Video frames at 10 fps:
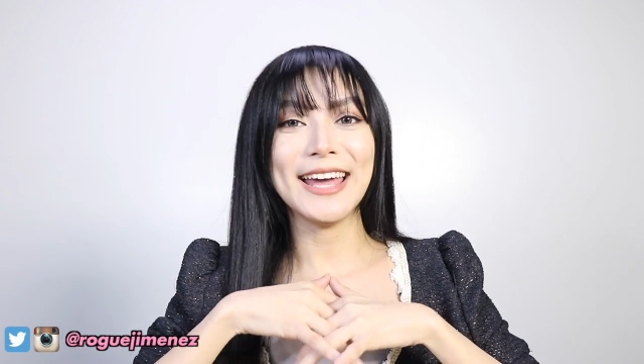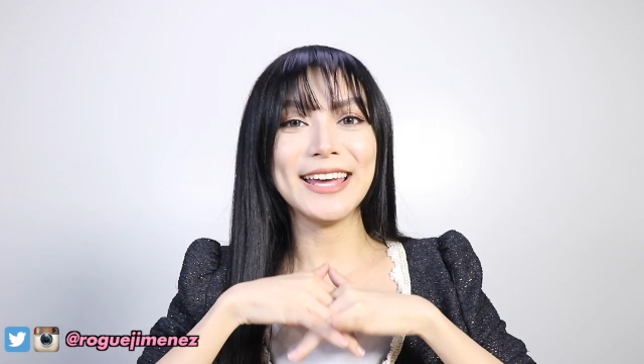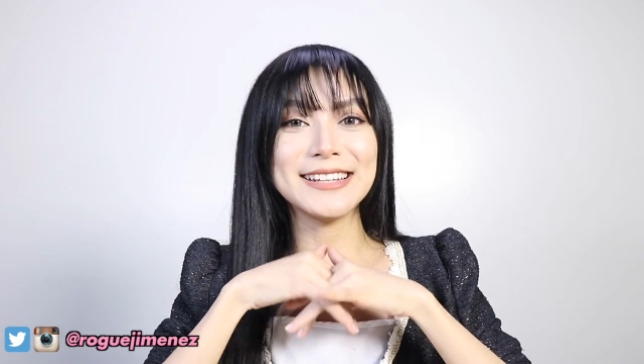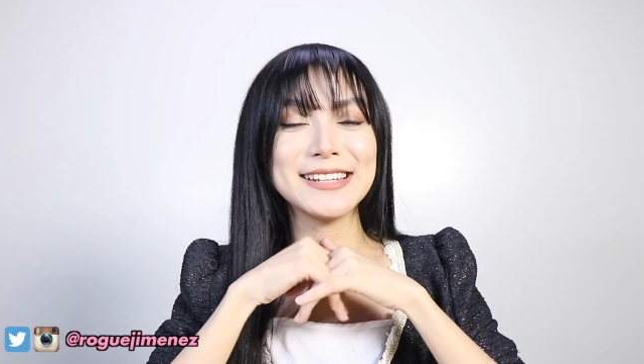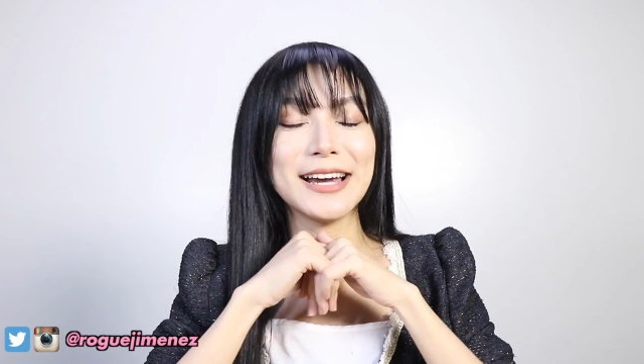
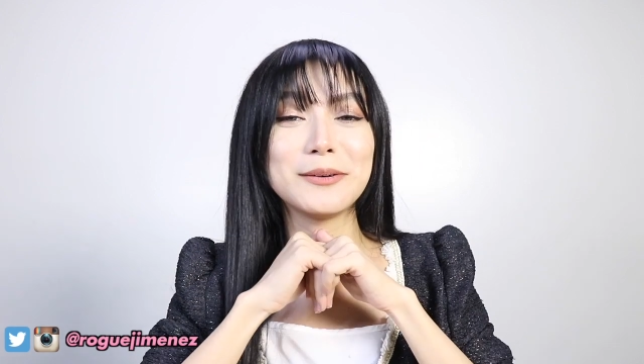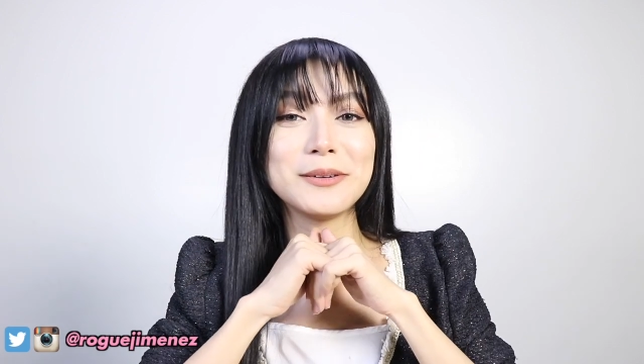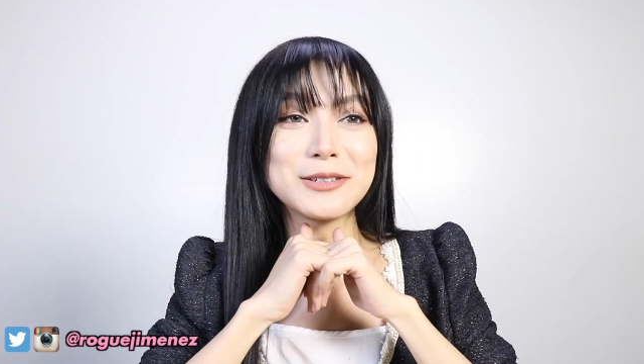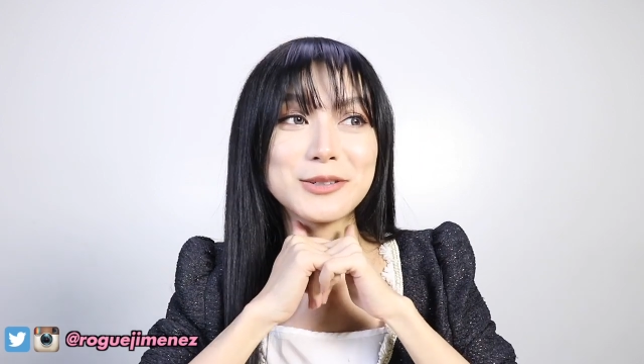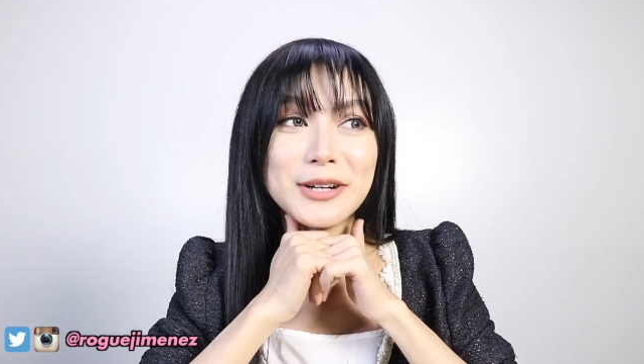And I
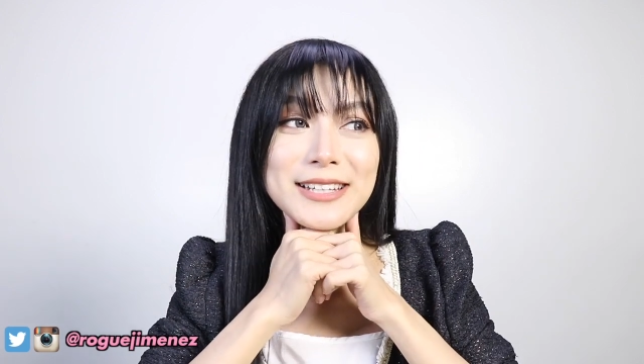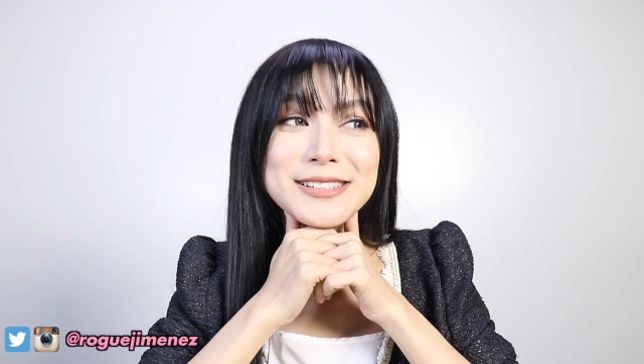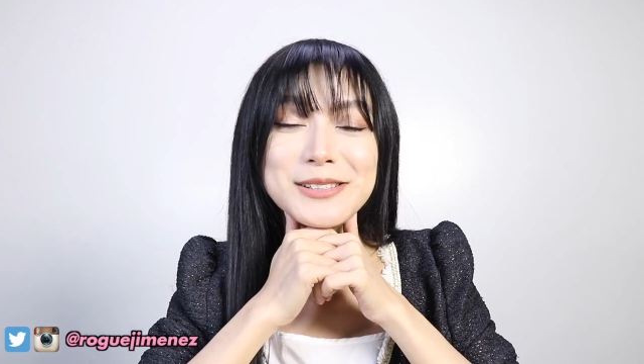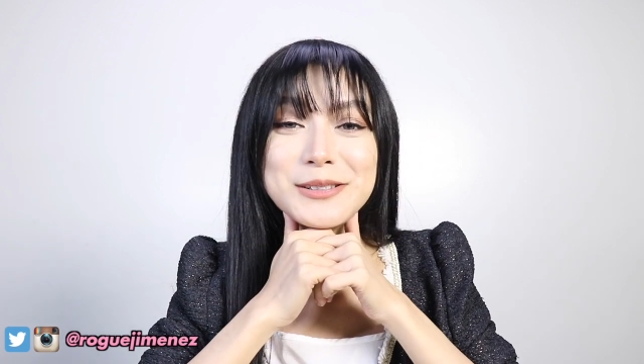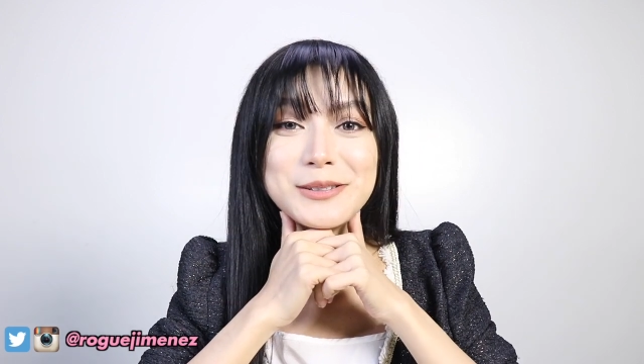will try
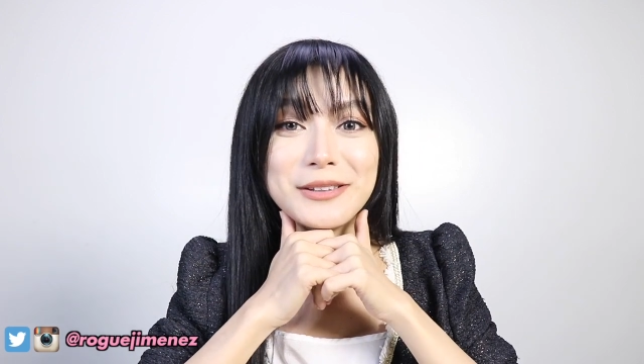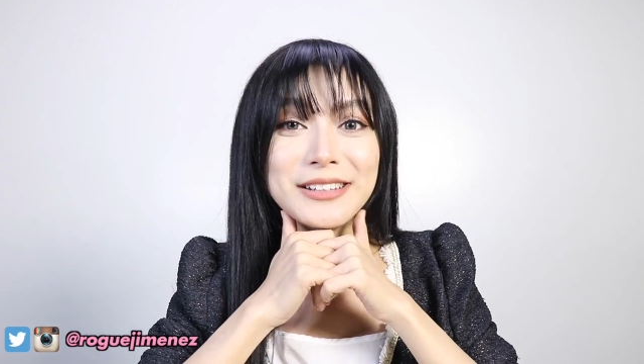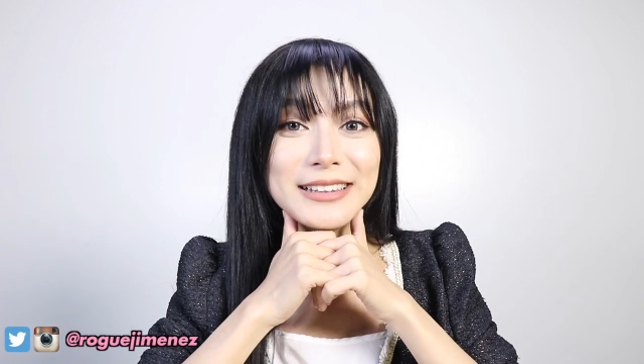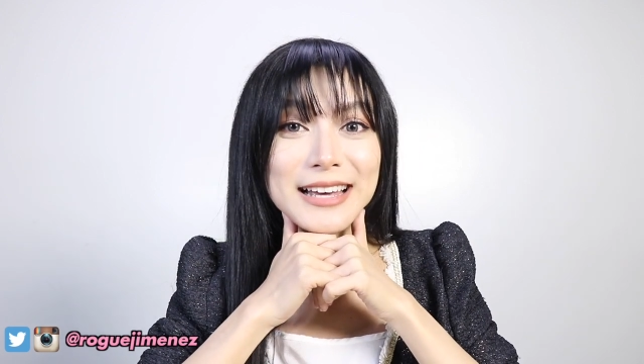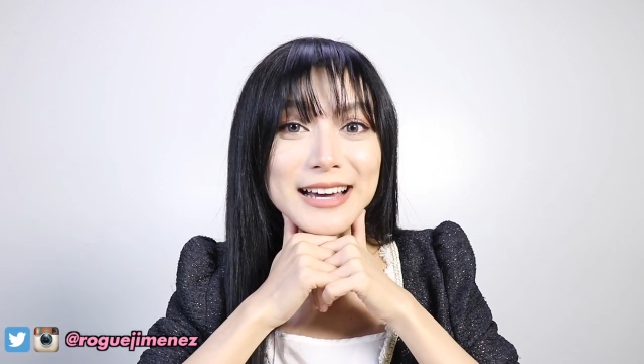to do
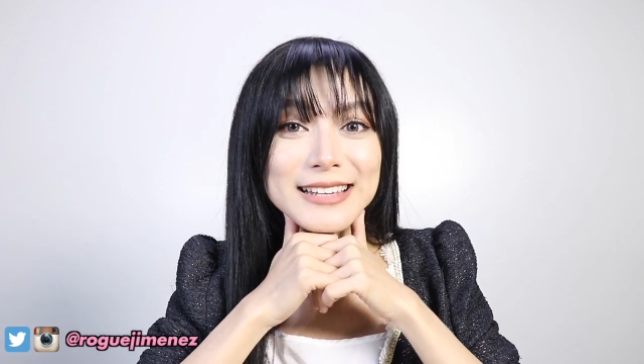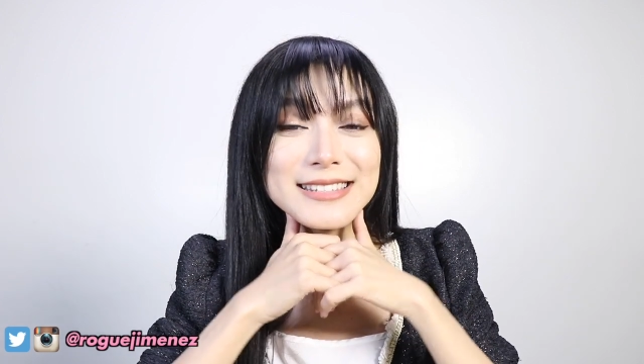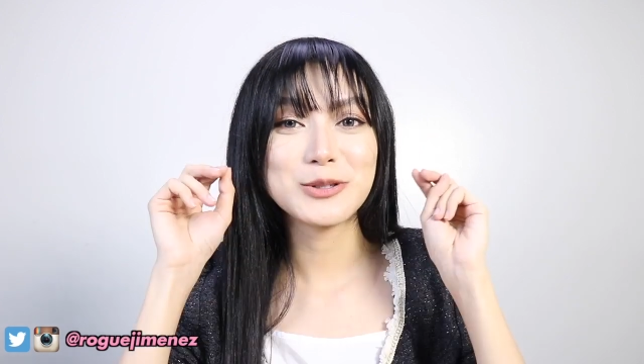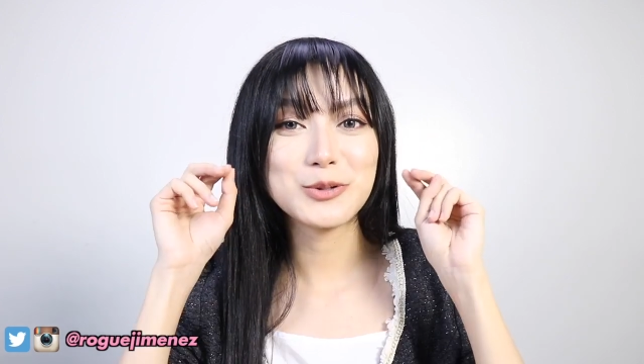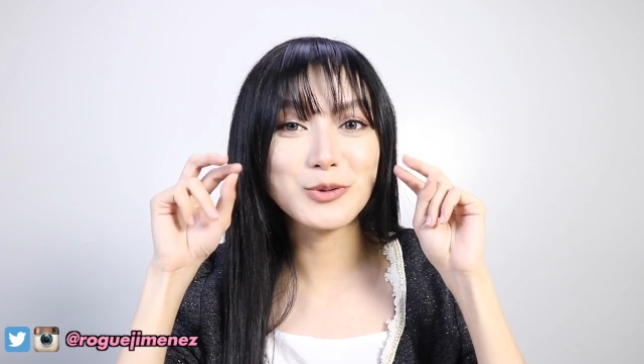the
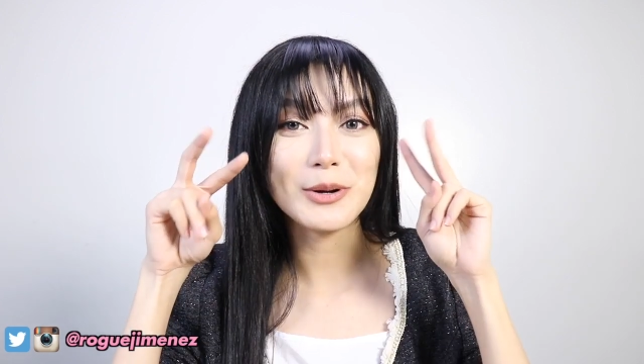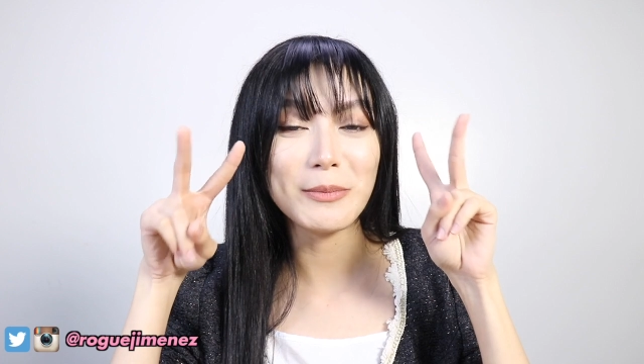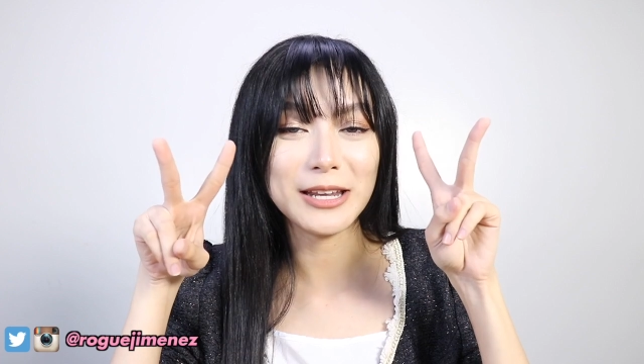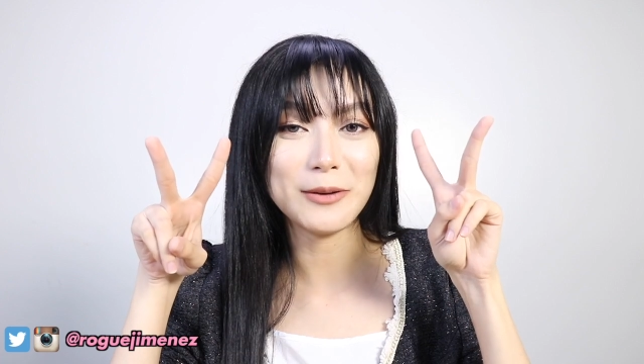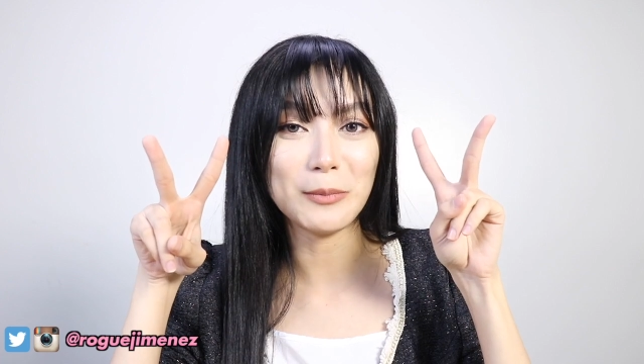last two
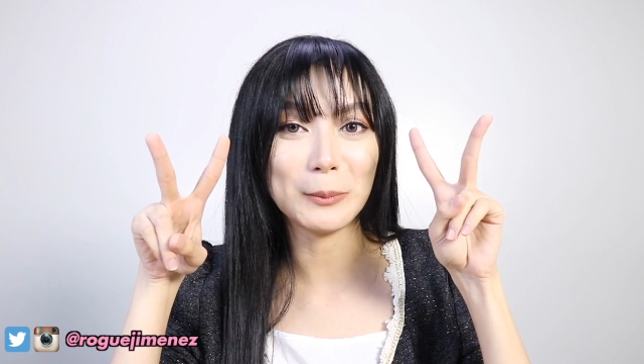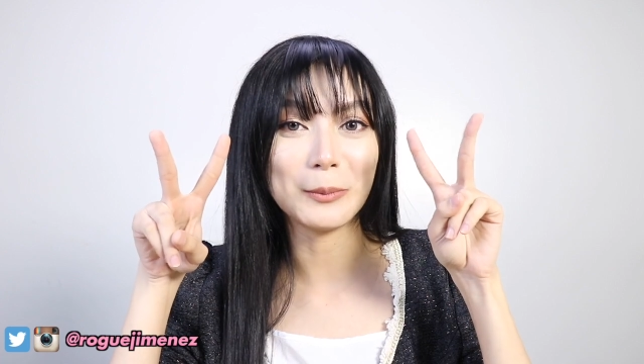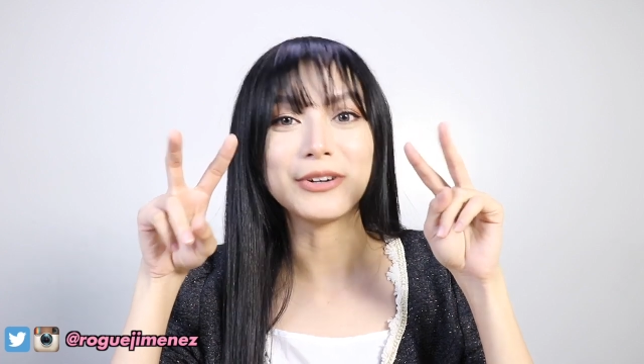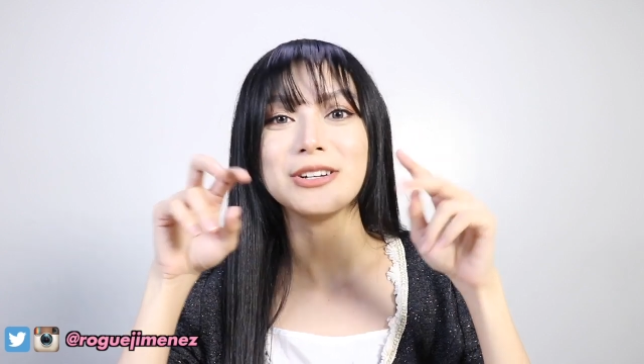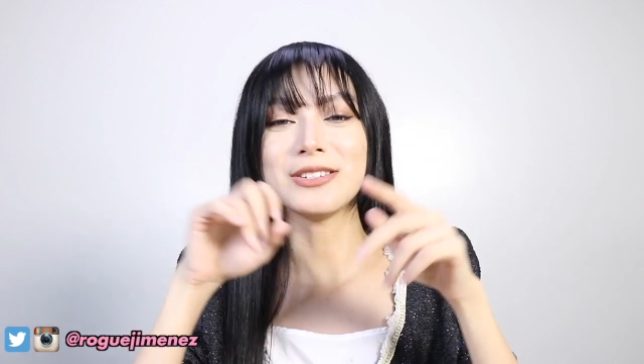remaining
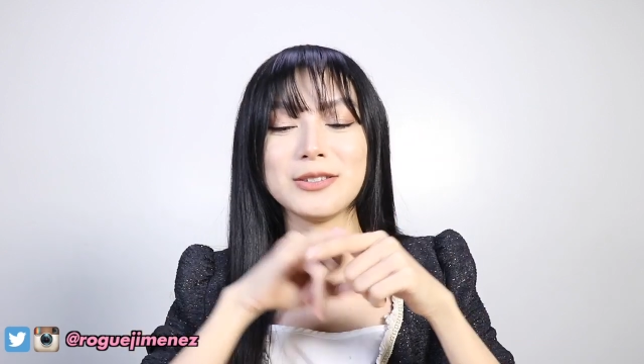members.